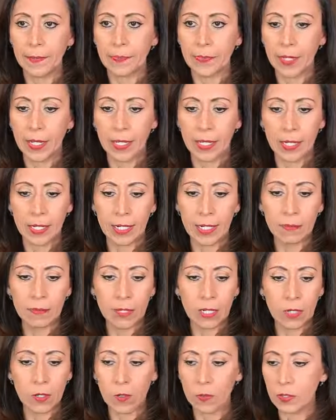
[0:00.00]
And let me
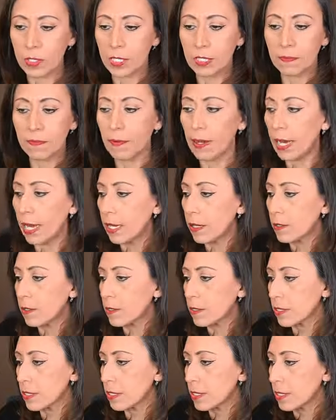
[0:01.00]
close these
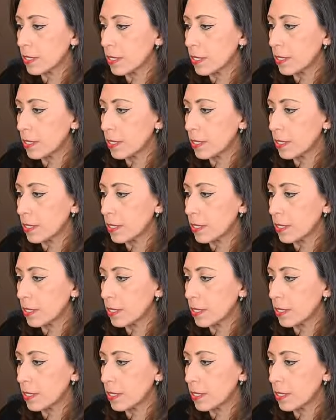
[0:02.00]
files.